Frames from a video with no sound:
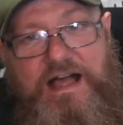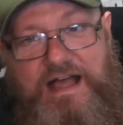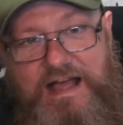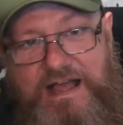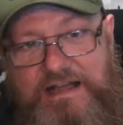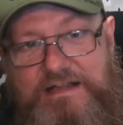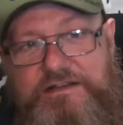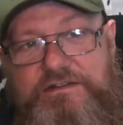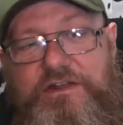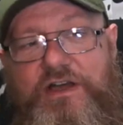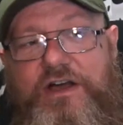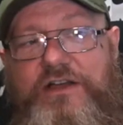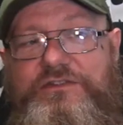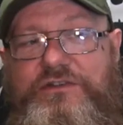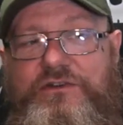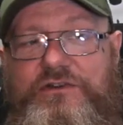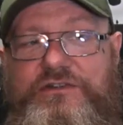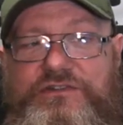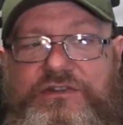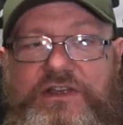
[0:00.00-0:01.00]
And
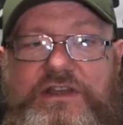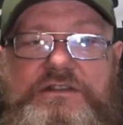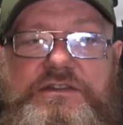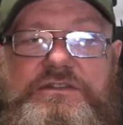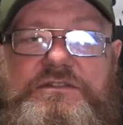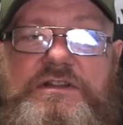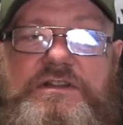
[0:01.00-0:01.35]
as I said